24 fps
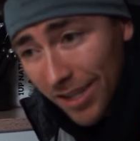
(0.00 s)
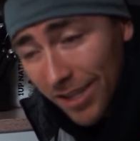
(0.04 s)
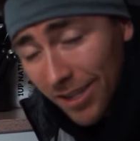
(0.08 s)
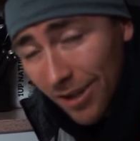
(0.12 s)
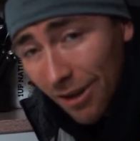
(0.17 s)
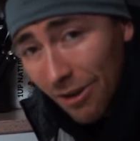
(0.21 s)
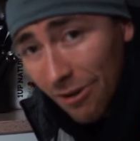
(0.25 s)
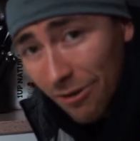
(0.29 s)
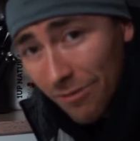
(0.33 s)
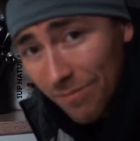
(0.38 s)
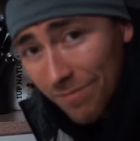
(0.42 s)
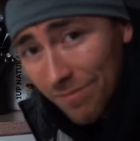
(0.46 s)

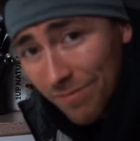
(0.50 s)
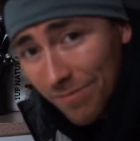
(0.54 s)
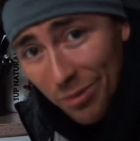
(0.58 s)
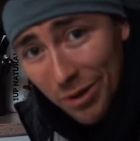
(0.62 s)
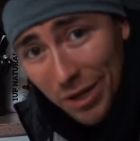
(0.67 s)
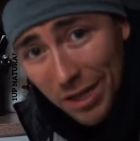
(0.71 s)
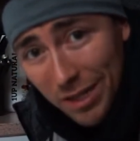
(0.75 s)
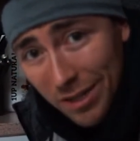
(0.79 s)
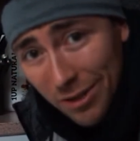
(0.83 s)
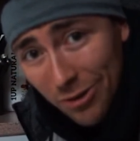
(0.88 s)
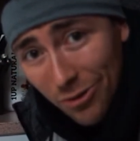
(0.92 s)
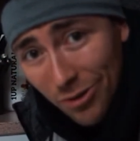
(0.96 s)
So if you
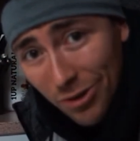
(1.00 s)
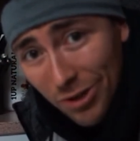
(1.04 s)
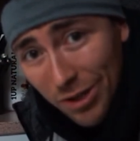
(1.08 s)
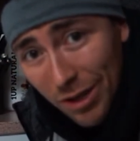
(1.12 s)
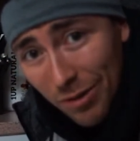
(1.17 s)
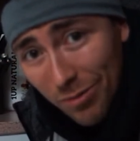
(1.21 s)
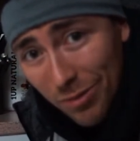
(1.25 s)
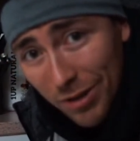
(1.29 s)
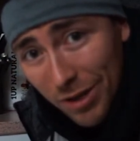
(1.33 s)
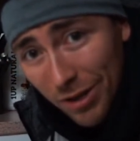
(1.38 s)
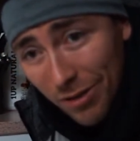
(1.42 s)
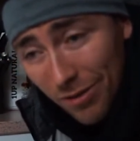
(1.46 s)
guys enjoy this
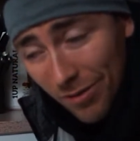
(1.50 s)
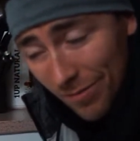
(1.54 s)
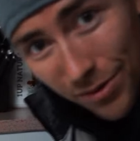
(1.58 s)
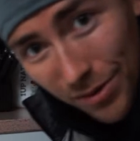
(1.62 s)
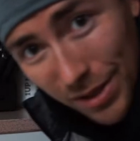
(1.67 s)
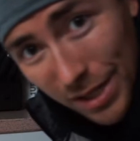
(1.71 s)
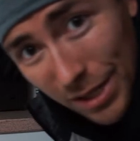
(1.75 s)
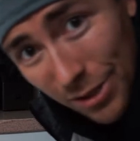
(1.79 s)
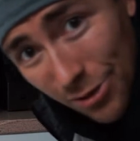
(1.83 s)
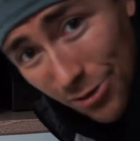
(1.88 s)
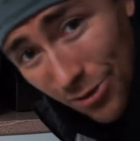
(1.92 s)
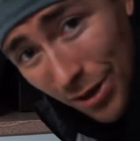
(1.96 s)
episode,
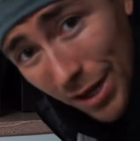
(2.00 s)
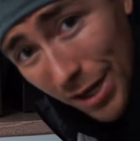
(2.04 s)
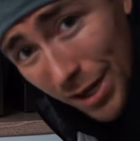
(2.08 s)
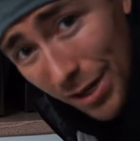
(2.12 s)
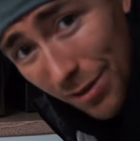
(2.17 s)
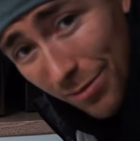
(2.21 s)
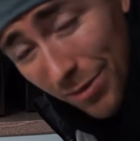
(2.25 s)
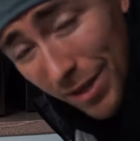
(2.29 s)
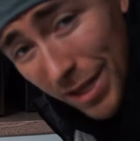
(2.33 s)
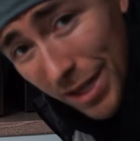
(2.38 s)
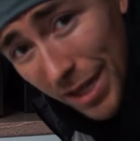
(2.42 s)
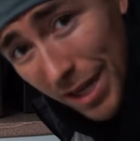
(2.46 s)
these are not
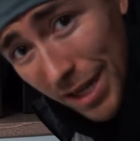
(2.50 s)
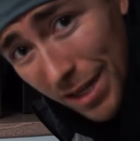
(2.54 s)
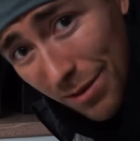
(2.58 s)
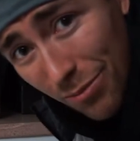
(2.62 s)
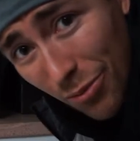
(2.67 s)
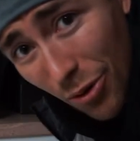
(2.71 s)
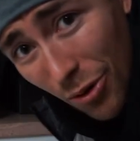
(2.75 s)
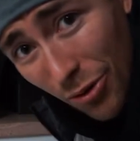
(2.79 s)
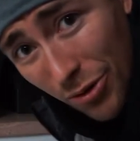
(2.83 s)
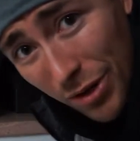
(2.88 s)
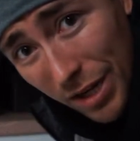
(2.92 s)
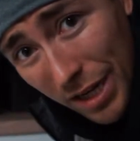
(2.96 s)
gonna be in any
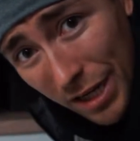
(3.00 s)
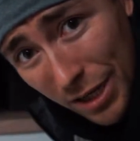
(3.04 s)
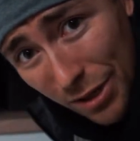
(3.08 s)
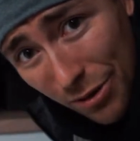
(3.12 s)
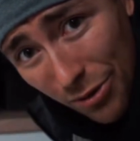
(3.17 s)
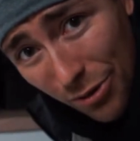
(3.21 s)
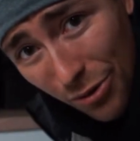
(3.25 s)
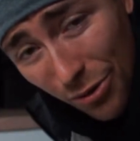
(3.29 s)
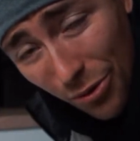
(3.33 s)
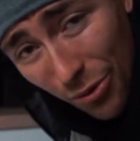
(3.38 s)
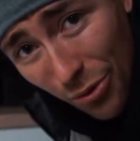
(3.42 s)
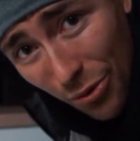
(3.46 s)

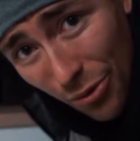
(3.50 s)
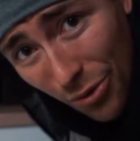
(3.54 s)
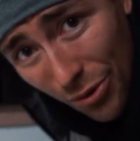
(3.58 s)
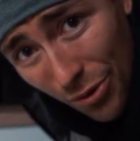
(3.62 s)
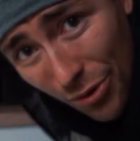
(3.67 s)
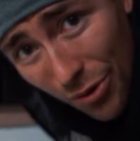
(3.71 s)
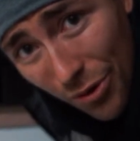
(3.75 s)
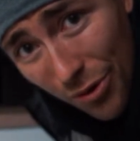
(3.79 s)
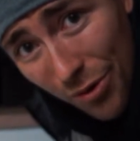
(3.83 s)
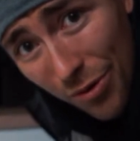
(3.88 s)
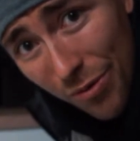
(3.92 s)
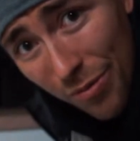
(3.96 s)
particular
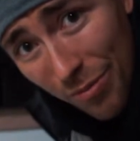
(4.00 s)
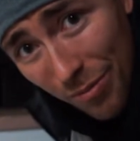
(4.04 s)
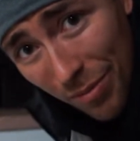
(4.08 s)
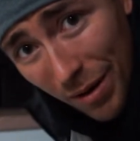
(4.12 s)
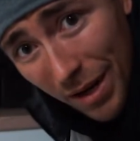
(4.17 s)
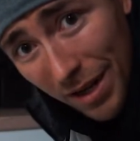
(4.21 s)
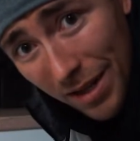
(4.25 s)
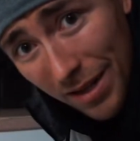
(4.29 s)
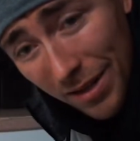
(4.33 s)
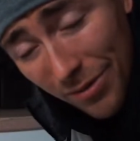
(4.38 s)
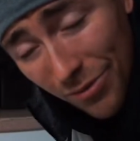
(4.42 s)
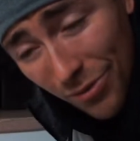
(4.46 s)
order,
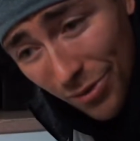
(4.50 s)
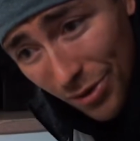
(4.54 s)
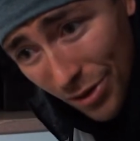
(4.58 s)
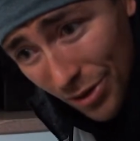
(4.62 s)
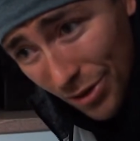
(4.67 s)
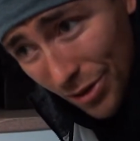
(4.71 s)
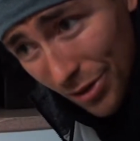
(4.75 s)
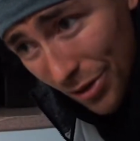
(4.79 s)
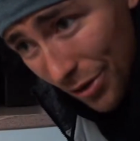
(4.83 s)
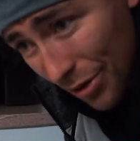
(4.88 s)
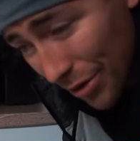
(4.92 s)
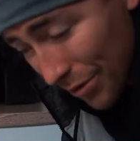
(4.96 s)
but we're gonna
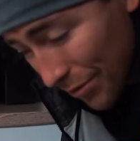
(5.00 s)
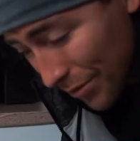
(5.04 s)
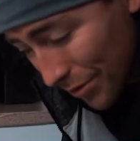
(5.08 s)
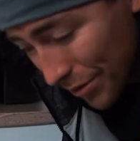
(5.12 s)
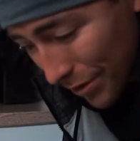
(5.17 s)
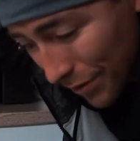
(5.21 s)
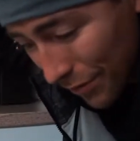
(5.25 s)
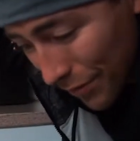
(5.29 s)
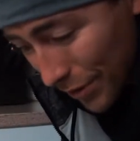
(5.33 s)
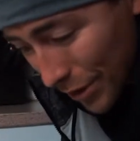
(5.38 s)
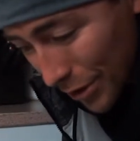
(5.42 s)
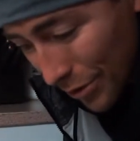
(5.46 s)
start off with
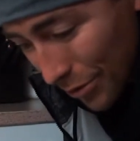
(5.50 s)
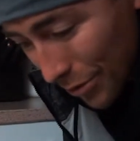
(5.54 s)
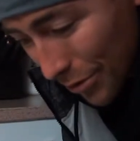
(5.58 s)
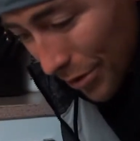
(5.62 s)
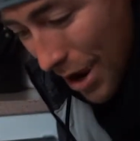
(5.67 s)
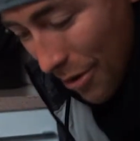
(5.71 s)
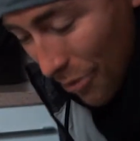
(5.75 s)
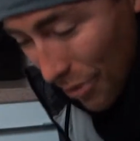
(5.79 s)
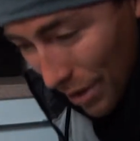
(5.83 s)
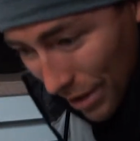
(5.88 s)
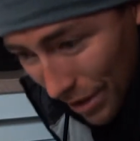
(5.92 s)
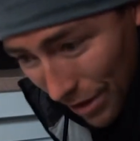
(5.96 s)
a few
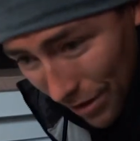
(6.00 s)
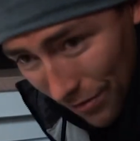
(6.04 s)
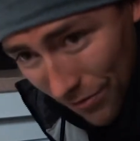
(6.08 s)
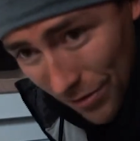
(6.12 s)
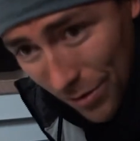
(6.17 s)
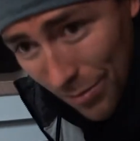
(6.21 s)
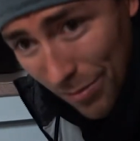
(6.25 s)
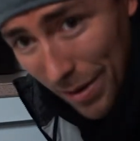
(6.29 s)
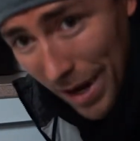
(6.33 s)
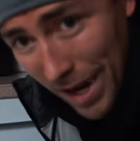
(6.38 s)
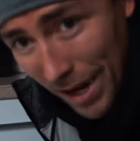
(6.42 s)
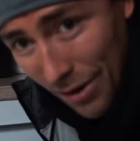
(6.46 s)
right off
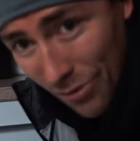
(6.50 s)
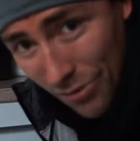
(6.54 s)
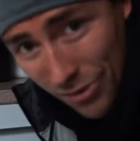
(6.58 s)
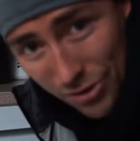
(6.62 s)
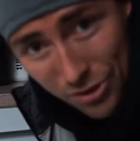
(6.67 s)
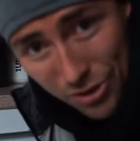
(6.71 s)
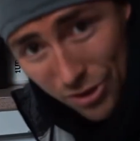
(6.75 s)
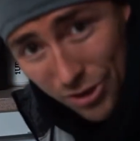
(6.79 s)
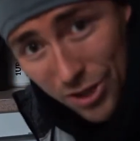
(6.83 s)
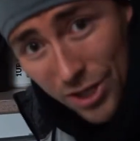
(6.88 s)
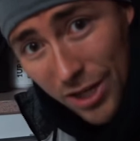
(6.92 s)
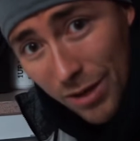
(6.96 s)
the bat with
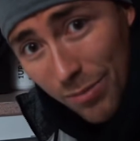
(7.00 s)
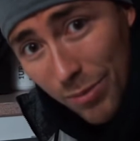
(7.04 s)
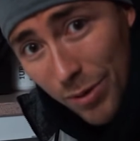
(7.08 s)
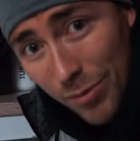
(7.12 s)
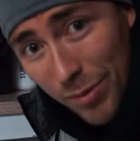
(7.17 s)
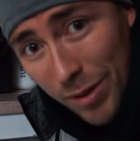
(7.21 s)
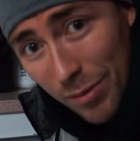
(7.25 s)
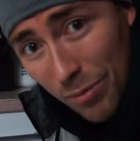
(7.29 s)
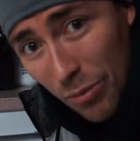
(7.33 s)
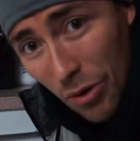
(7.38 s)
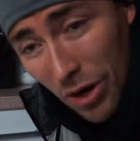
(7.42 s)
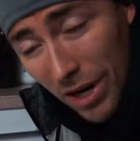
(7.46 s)
just
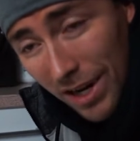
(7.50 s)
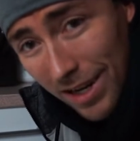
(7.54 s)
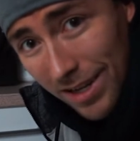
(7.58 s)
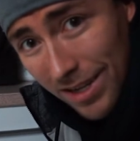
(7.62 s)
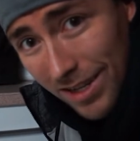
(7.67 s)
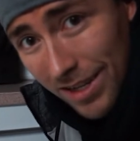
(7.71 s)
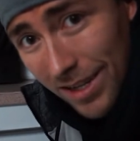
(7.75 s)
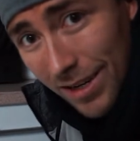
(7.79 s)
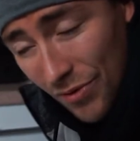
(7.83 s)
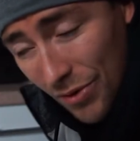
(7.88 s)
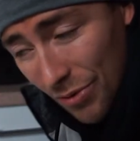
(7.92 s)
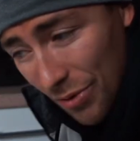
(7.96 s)
supplement brands.